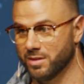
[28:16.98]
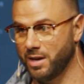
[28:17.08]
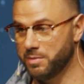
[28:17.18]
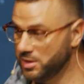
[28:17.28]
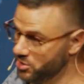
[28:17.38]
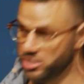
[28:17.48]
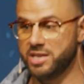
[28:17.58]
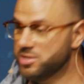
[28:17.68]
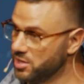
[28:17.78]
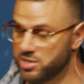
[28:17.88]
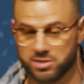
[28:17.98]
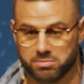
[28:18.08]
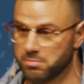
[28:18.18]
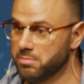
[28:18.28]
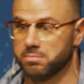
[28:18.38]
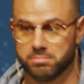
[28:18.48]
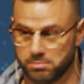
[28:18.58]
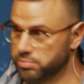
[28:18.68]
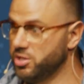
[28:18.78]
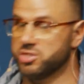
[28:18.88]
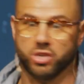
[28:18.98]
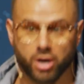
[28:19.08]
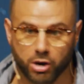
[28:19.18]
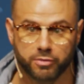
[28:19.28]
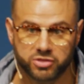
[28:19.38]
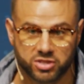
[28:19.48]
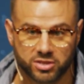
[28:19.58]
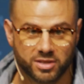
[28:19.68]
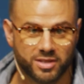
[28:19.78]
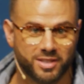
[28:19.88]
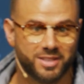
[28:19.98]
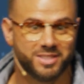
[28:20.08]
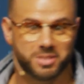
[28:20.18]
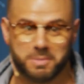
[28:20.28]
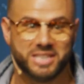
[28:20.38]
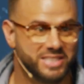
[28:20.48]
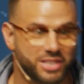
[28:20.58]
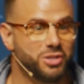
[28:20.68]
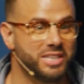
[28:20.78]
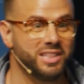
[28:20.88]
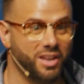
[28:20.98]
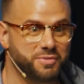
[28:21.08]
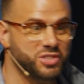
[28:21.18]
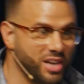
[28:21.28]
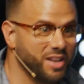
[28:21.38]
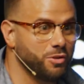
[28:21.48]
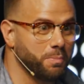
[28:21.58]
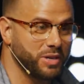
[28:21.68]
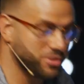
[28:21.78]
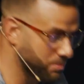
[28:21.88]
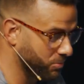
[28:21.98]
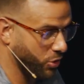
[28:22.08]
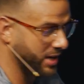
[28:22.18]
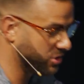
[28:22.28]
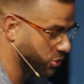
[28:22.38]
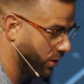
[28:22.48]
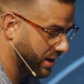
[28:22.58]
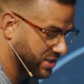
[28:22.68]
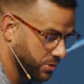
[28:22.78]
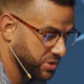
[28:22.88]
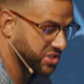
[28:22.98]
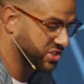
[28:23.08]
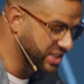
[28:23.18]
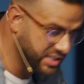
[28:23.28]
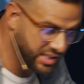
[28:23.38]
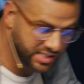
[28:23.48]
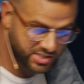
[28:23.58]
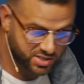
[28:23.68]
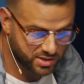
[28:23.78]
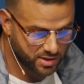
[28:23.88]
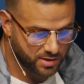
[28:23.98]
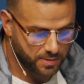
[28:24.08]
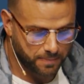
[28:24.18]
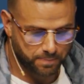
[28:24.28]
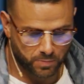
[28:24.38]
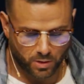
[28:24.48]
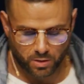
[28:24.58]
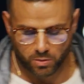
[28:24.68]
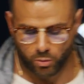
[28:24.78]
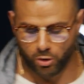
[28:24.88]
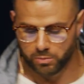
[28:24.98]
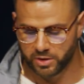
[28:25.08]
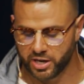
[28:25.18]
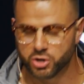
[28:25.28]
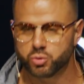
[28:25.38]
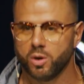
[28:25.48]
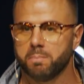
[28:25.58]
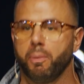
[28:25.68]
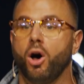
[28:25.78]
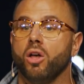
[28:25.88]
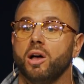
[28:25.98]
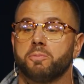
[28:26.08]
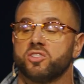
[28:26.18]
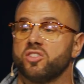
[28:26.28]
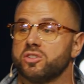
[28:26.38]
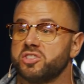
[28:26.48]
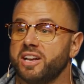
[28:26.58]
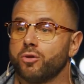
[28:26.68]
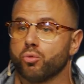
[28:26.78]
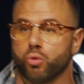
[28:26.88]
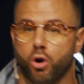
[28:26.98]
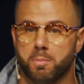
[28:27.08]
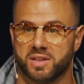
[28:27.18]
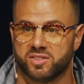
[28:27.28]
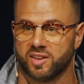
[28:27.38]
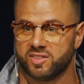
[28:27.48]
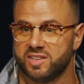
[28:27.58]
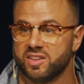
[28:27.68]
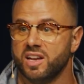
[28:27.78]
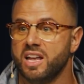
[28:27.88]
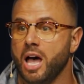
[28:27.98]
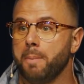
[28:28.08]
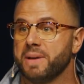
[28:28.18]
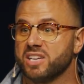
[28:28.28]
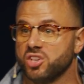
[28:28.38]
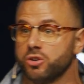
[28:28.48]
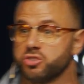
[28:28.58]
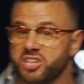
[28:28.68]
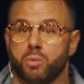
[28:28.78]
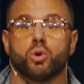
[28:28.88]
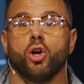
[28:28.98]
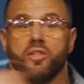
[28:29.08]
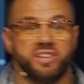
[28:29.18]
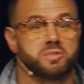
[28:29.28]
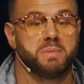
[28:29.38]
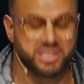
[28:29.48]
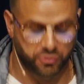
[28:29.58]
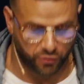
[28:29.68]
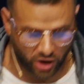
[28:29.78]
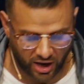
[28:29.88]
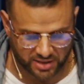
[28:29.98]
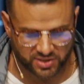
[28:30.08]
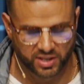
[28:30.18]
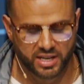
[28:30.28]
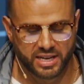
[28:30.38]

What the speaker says: I mean, Jesus deserves to be a dearly loved Son who brings great joy because he was sinless. Well, here's what Paul helps us understand in Romans as he's helping us understand what all this means for us.